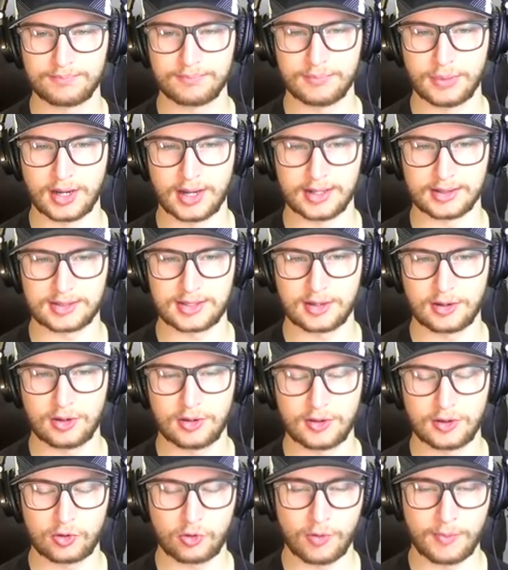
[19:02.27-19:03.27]
But
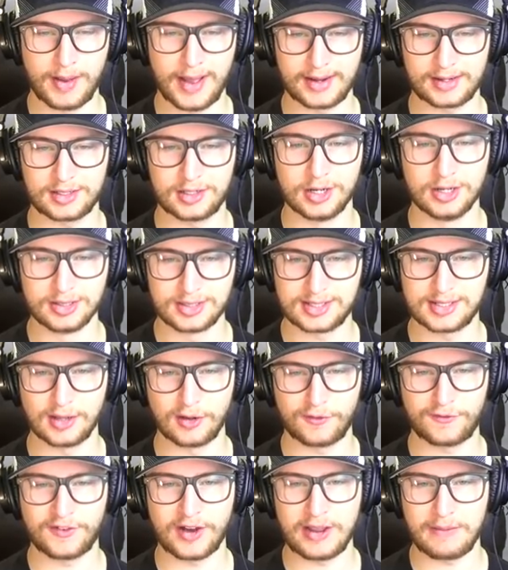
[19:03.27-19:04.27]
Quebec could
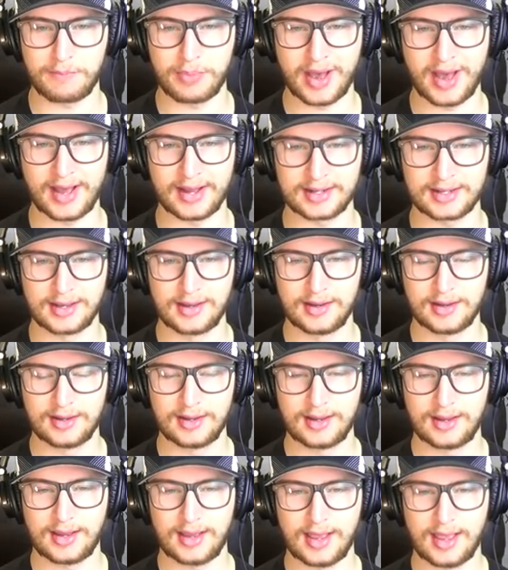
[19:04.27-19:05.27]
still fight back
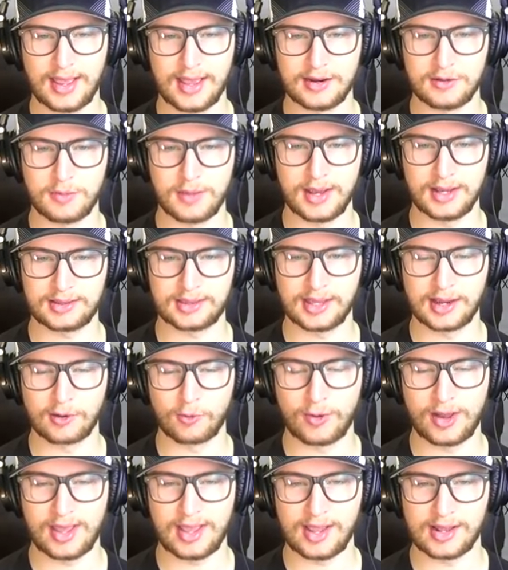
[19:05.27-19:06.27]
and make their
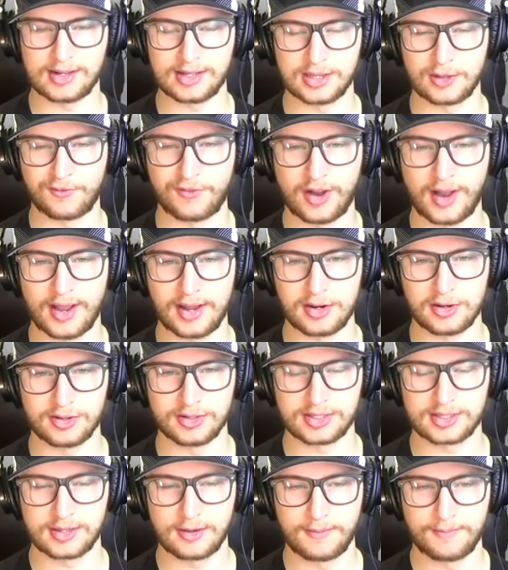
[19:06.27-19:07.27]
way into the
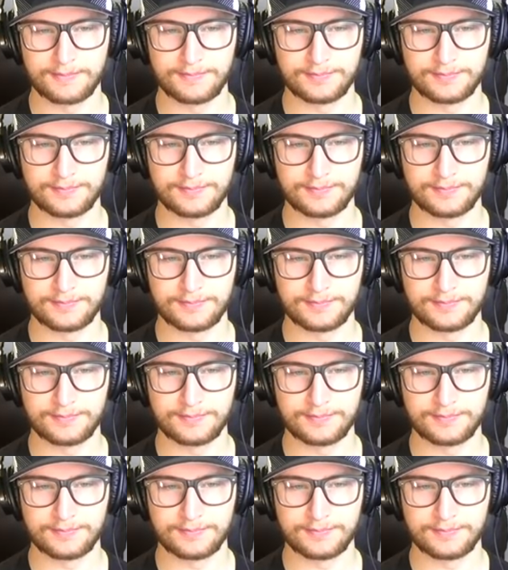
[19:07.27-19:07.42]
finals.